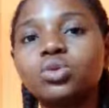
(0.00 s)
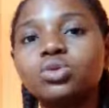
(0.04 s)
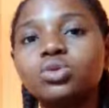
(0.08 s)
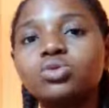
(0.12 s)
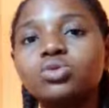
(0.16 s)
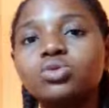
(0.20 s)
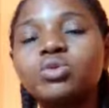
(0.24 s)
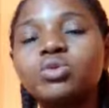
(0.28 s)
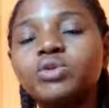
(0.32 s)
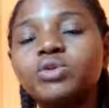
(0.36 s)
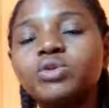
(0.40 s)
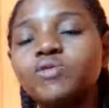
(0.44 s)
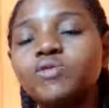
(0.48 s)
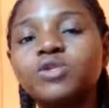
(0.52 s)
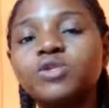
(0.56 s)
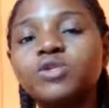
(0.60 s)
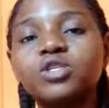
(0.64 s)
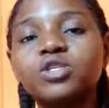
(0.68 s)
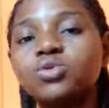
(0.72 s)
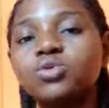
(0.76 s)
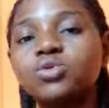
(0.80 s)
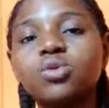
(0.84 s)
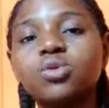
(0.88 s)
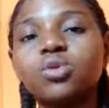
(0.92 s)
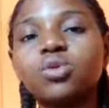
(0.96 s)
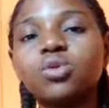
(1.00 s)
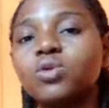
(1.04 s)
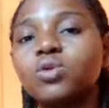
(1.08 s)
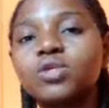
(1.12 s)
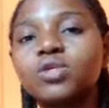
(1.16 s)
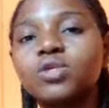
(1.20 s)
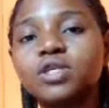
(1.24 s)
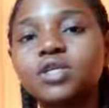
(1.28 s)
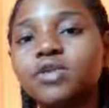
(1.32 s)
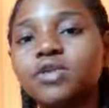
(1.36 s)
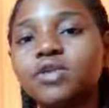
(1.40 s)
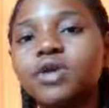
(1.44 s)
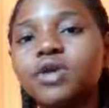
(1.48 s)
Alright, from there you are
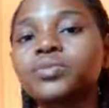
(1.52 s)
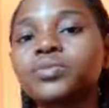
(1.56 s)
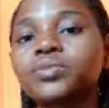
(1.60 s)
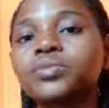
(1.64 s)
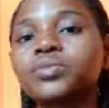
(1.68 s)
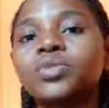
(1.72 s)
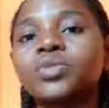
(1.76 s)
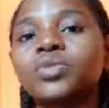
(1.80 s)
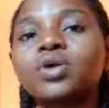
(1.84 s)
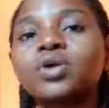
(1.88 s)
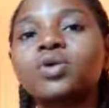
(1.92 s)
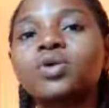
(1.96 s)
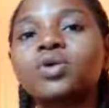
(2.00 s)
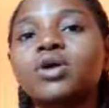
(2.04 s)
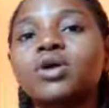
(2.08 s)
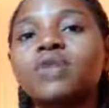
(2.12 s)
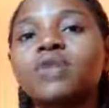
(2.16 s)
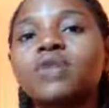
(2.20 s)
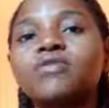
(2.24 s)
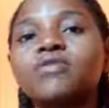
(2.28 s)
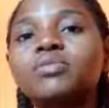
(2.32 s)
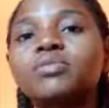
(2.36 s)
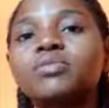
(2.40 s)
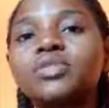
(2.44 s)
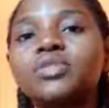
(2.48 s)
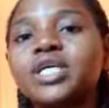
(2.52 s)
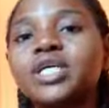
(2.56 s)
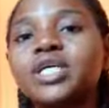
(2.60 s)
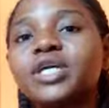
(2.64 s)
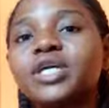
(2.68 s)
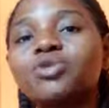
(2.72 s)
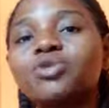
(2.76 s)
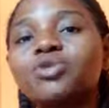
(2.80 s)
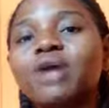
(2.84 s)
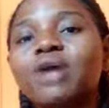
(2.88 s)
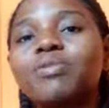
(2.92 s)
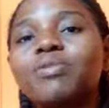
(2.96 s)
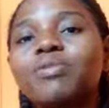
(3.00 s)
building your author base, you
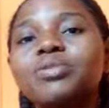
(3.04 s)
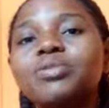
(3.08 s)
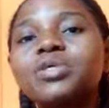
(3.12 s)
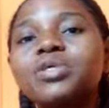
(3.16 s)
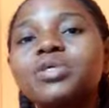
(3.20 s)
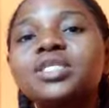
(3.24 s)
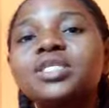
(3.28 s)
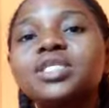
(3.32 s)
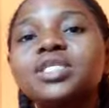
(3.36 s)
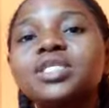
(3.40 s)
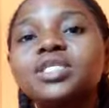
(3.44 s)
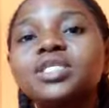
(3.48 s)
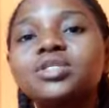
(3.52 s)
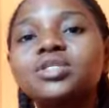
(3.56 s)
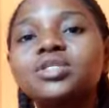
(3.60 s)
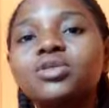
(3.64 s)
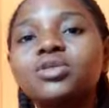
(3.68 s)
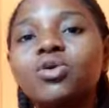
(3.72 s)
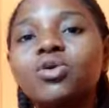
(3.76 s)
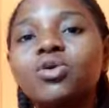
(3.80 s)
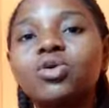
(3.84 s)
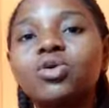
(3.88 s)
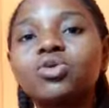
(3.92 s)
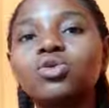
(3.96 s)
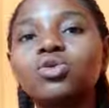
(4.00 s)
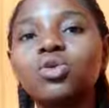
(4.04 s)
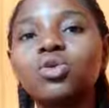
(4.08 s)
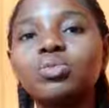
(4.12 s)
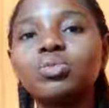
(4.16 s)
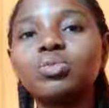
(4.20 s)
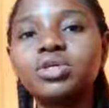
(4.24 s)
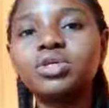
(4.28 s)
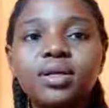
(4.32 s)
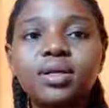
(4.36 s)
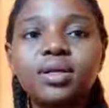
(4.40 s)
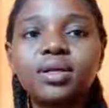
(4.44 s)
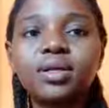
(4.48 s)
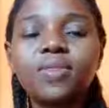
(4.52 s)
are building your followers.
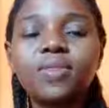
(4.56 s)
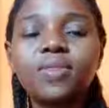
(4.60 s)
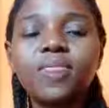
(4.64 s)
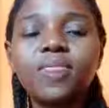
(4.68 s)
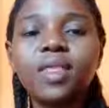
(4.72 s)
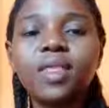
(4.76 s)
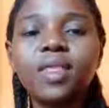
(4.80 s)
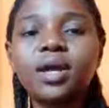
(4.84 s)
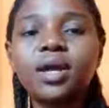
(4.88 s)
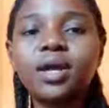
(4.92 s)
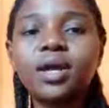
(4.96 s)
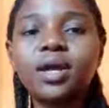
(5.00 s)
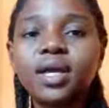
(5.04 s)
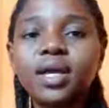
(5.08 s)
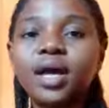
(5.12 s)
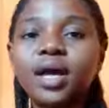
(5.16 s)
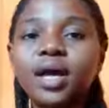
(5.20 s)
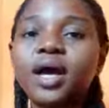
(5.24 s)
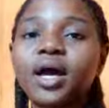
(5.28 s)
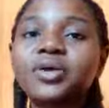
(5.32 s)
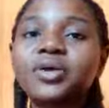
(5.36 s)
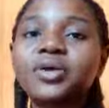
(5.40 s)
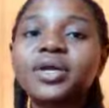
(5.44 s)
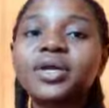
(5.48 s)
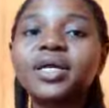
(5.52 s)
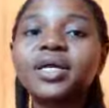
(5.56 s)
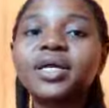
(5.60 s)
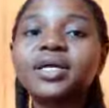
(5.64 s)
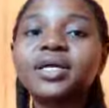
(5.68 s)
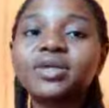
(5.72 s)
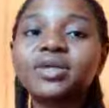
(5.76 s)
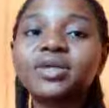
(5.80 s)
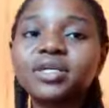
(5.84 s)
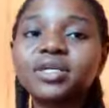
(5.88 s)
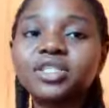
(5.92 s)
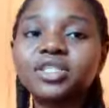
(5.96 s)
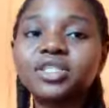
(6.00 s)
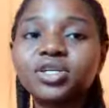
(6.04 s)
Another
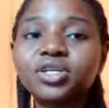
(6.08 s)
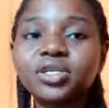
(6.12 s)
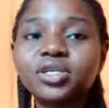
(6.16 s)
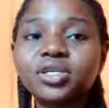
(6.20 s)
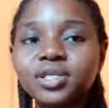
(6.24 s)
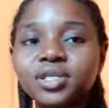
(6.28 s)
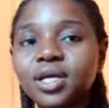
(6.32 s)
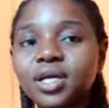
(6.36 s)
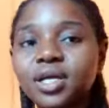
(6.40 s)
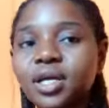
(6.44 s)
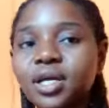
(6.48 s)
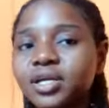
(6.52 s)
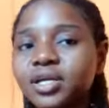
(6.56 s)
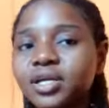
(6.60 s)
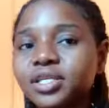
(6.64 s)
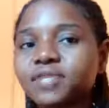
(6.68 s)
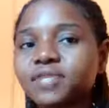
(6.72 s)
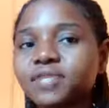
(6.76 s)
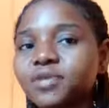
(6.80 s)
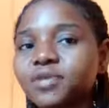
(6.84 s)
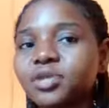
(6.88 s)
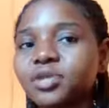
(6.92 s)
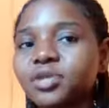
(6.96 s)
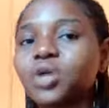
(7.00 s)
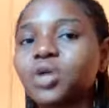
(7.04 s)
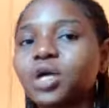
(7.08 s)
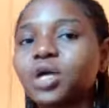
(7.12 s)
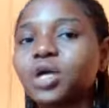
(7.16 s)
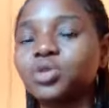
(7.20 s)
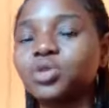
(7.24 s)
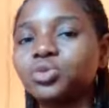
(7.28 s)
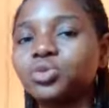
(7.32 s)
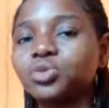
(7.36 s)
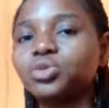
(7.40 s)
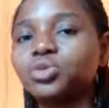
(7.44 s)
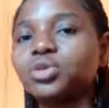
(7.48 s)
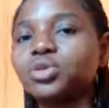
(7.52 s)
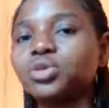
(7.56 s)
interesting and creative thing you can
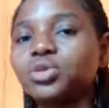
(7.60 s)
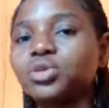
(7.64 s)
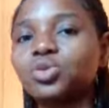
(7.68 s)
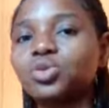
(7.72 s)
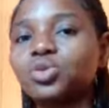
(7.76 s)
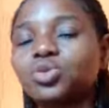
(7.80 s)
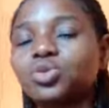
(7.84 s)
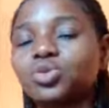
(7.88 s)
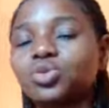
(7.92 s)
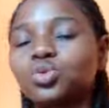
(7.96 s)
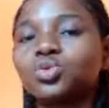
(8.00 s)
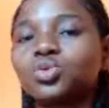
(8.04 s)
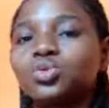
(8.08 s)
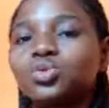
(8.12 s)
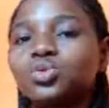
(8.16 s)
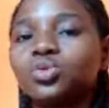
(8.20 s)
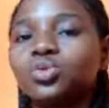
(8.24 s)
do is to